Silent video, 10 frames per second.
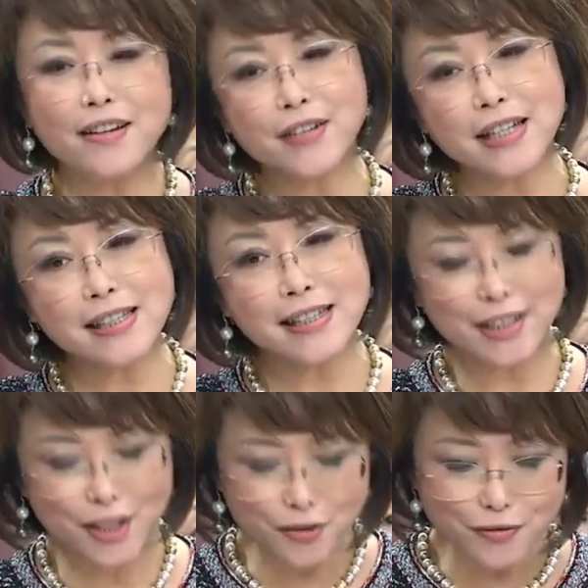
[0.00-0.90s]
There is
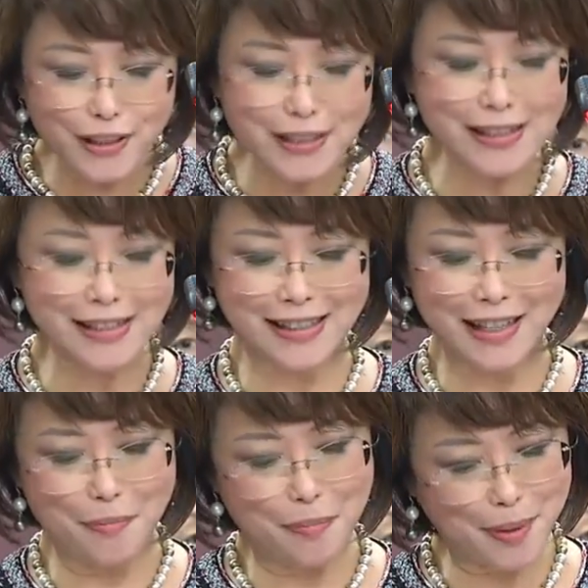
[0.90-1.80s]
a difference
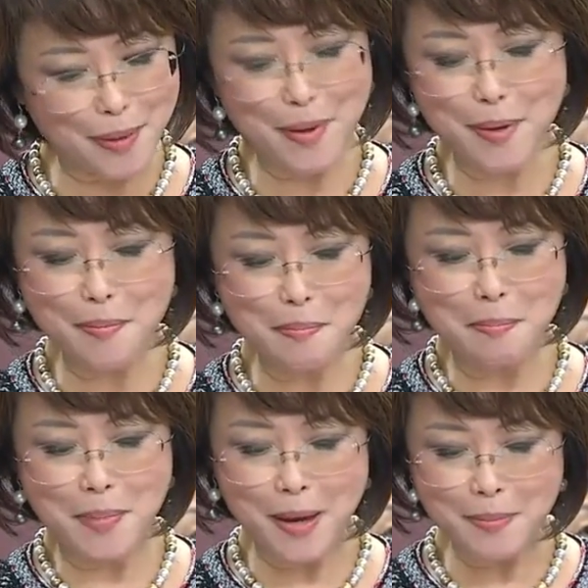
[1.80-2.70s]
in
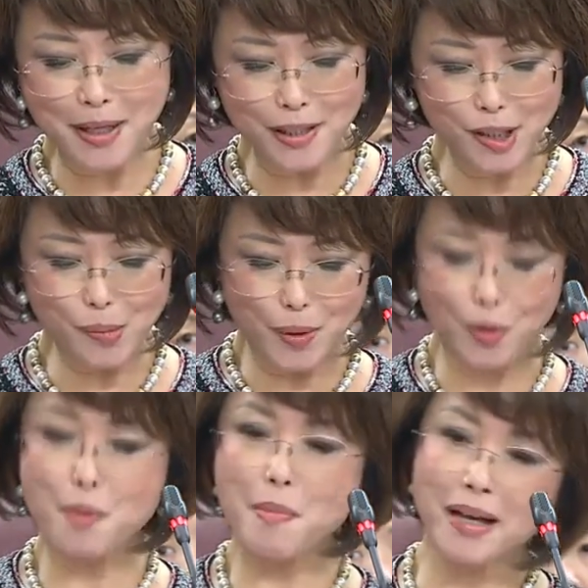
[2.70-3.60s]
premium payments
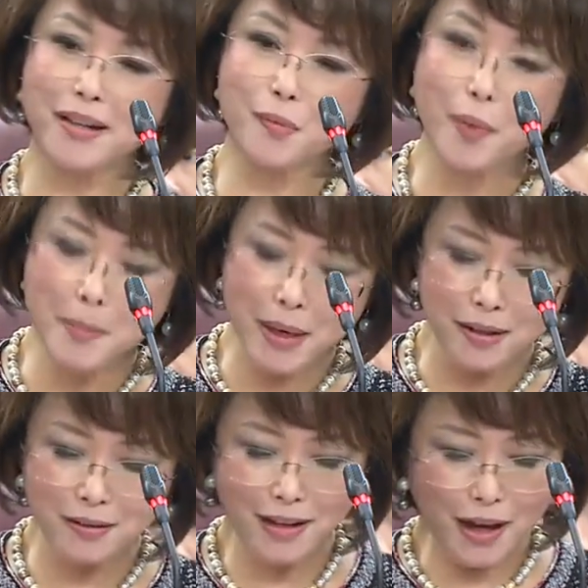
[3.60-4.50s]
between men and
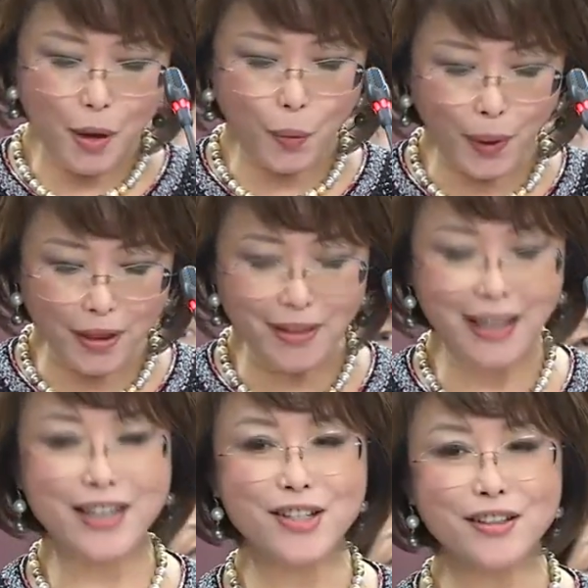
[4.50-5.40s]
women
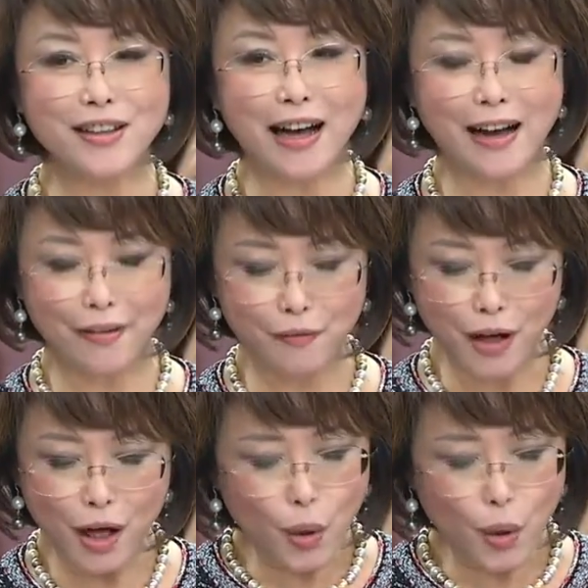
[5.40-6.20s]
with CareShield Life.